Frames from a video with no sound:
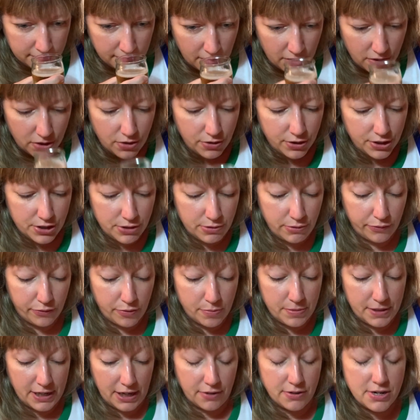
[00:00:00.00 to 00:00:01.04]
You can do it from
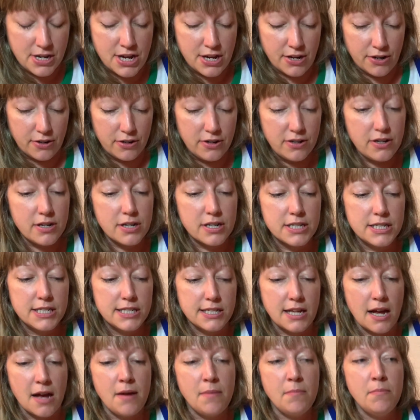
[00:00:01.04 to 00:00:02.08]
down here.
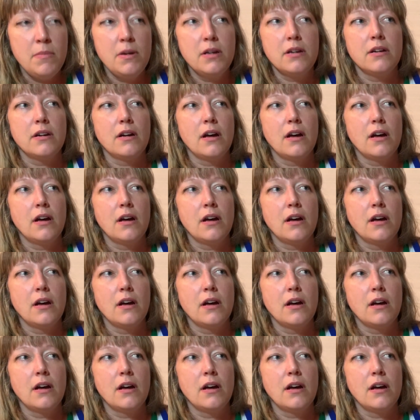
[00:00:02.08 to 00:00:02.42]
Some